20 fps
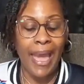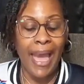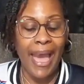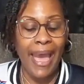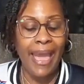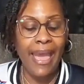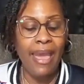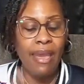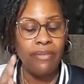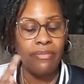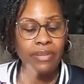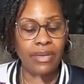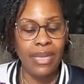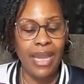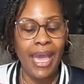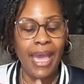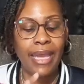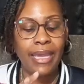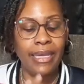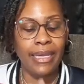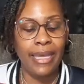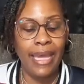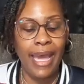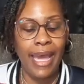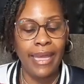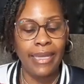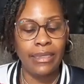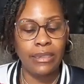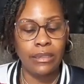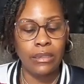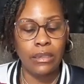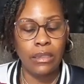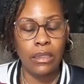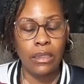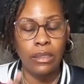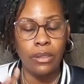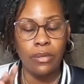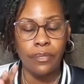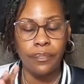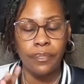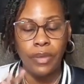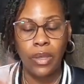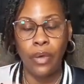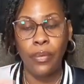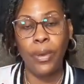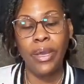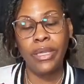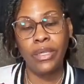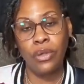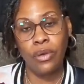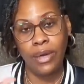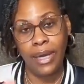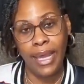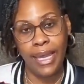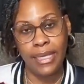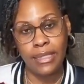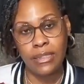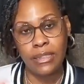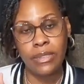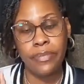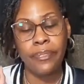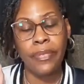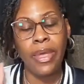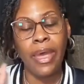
I have not gotten, and your light.